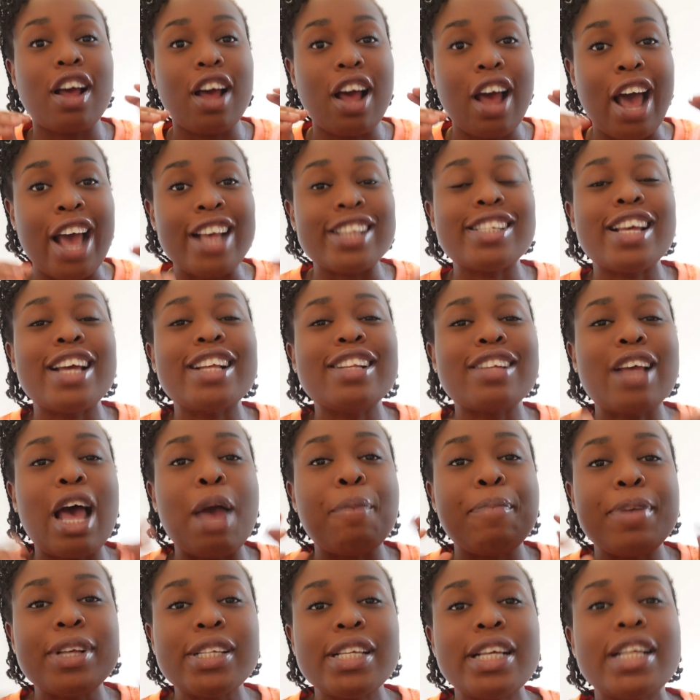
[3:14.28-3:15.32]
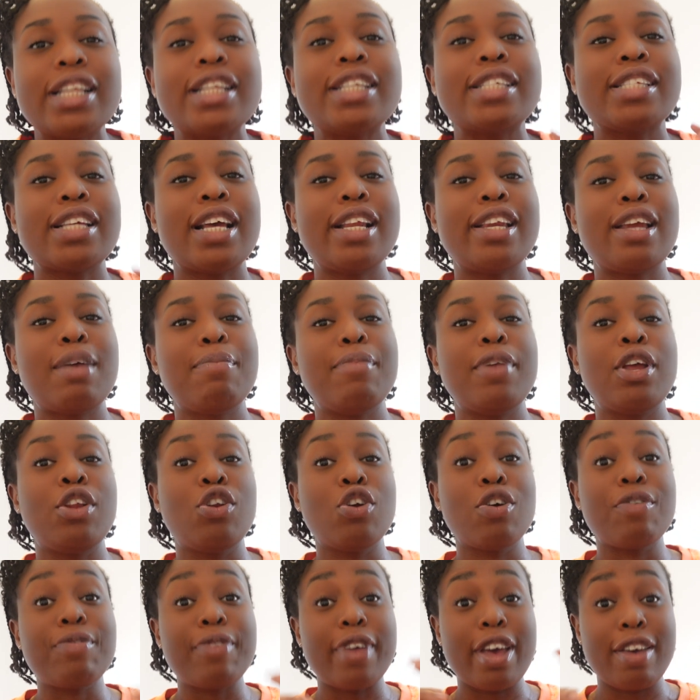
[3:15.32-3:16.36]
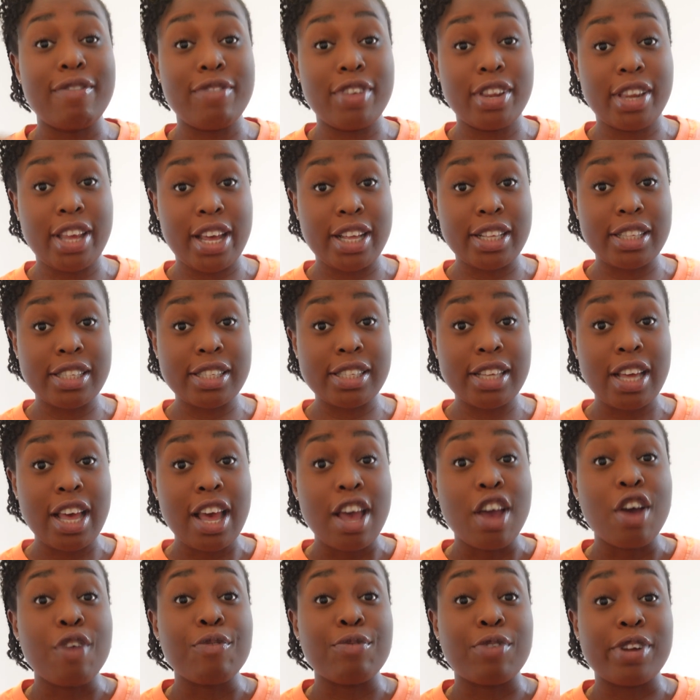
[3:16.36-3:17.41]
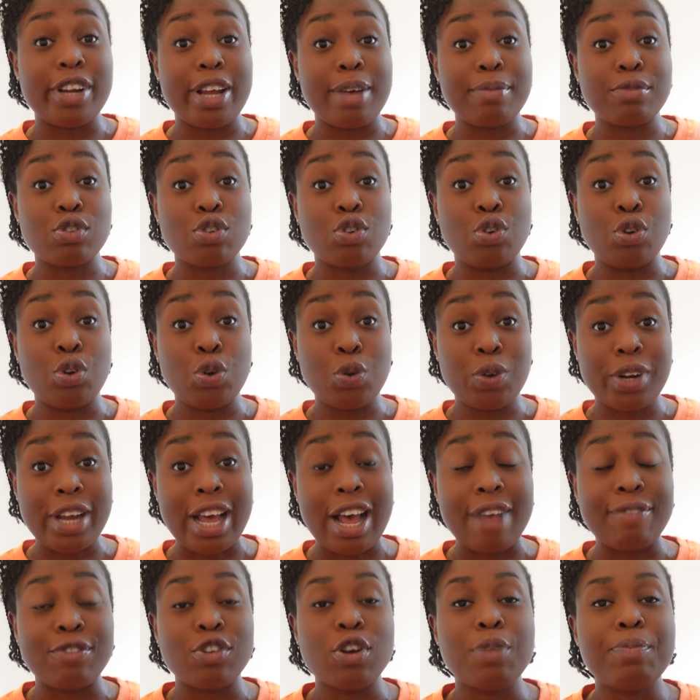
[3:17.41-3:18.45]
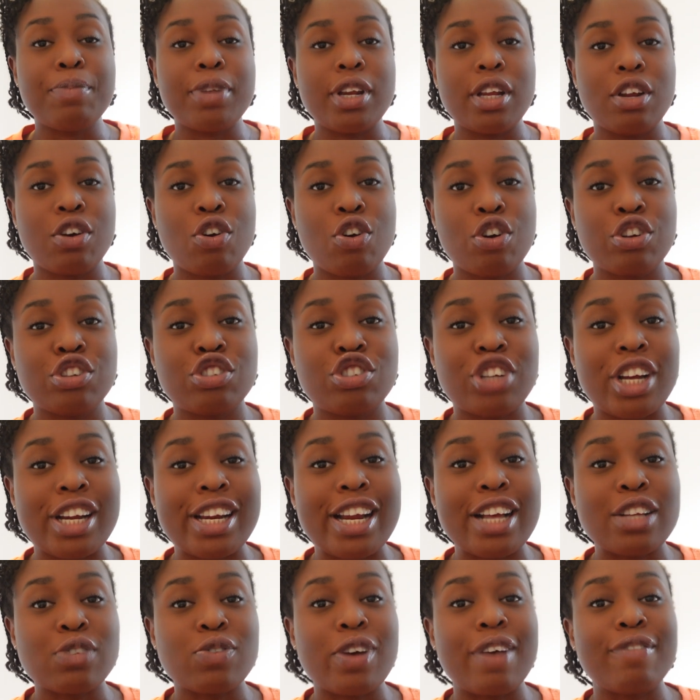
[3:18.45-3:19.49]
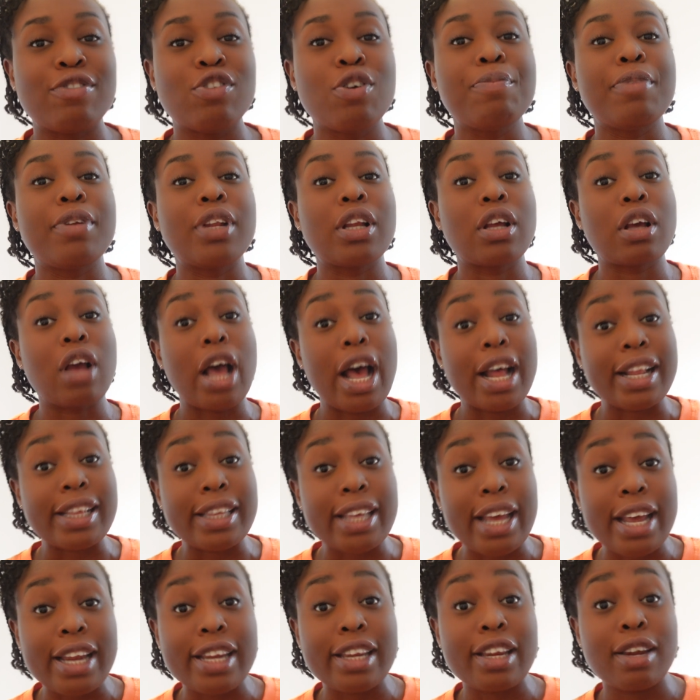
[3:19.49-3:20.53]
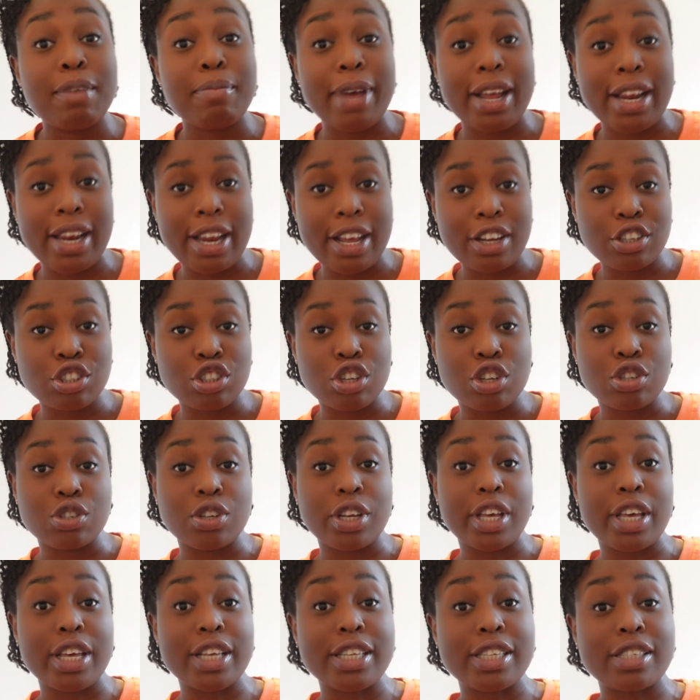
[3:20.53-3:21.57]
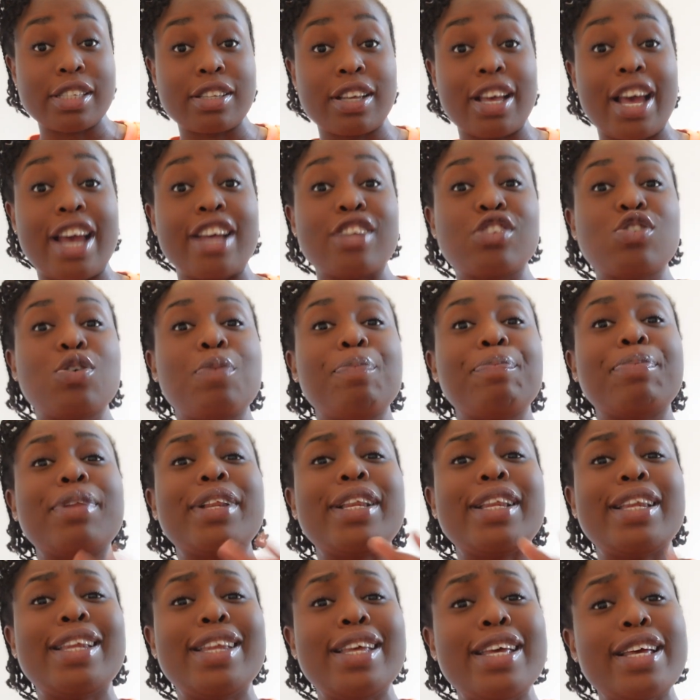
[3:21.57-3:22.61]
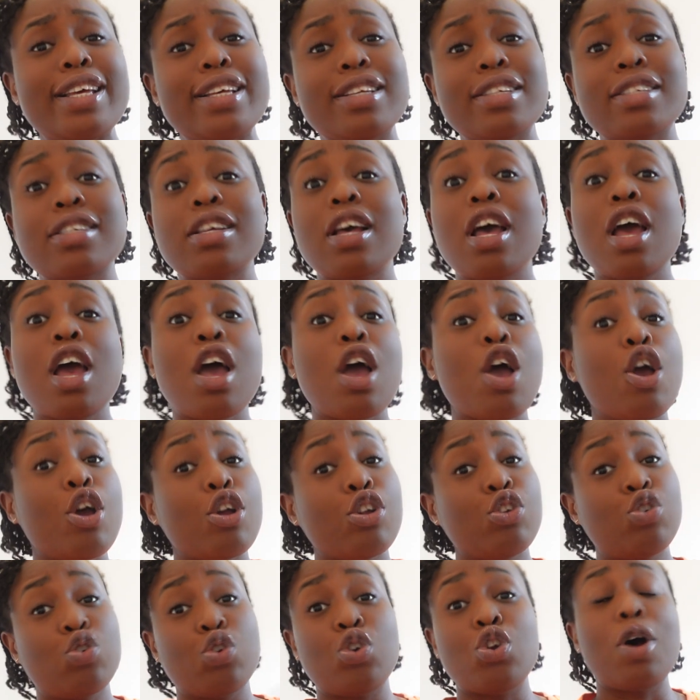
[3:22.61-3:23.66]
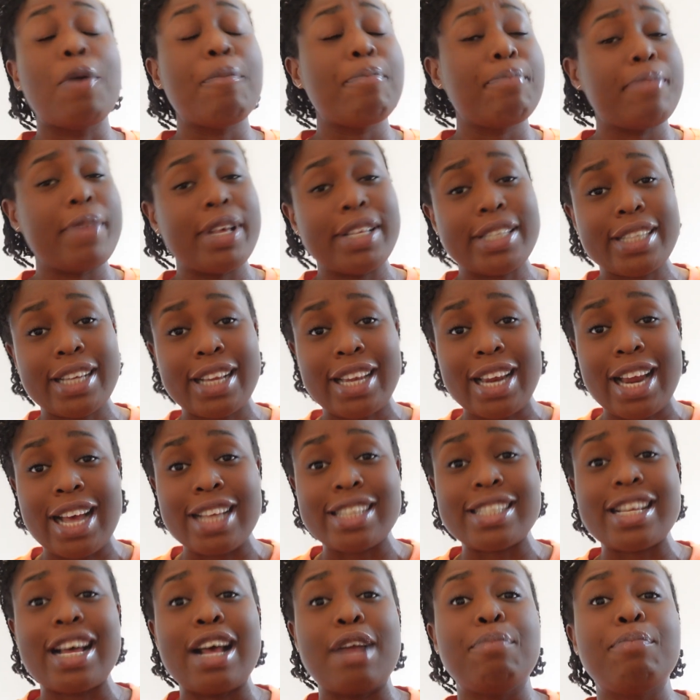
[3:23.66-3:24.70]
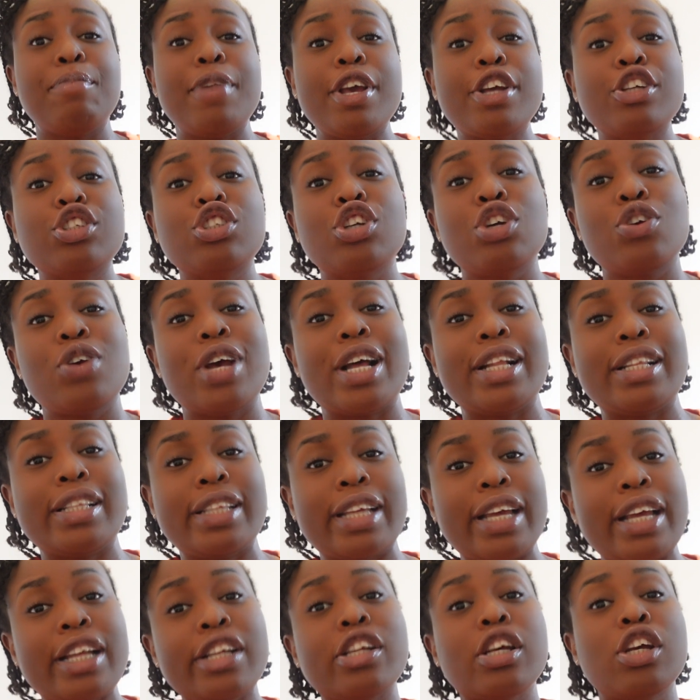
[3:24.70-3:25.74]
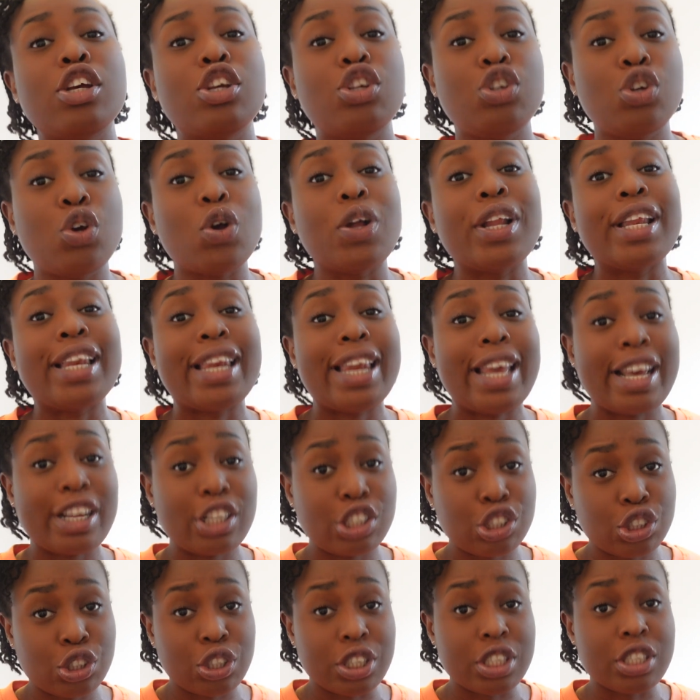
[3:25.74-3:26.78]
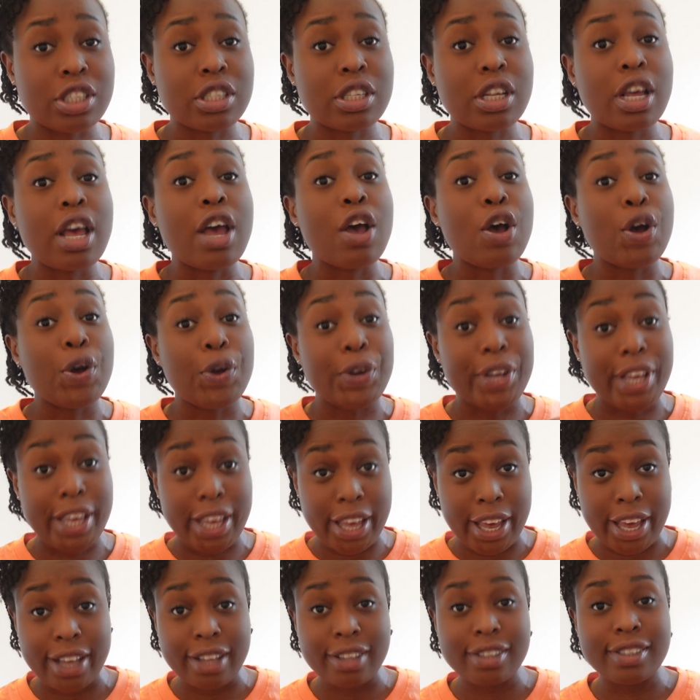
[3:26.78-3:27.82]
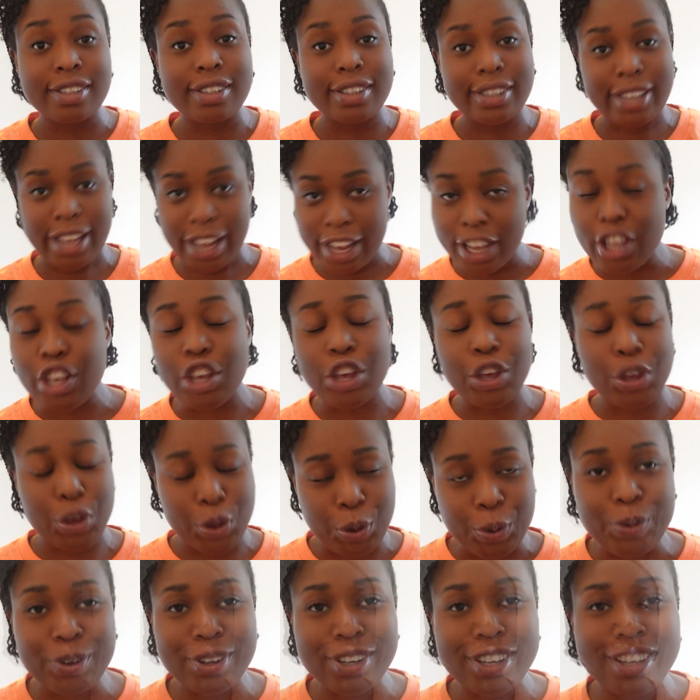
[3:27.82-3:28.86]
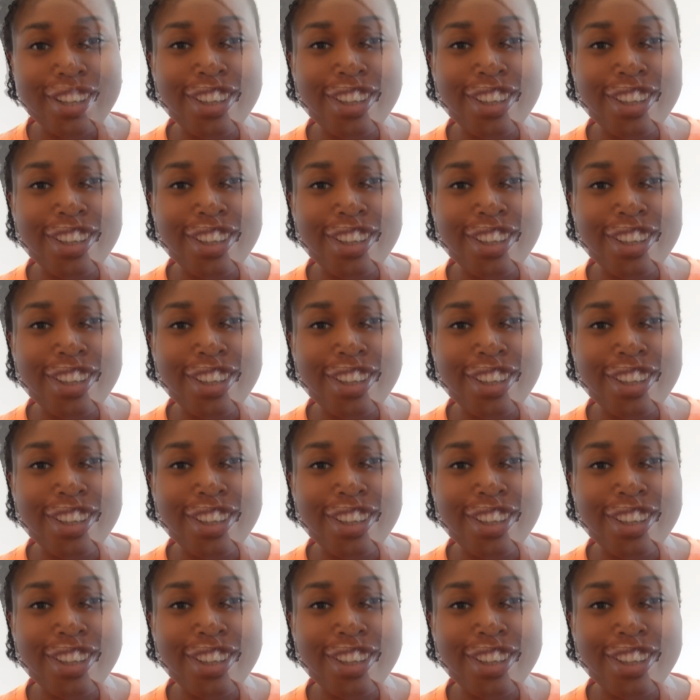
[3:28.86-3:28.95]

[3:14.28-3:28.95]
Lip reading: I basically sent them enough evidence for them to know that I've not been in the country, and that's why I've not been attending my lectures. Okay, guys, so please do not miss class and make sure you attend your lectures. Okay, thank you.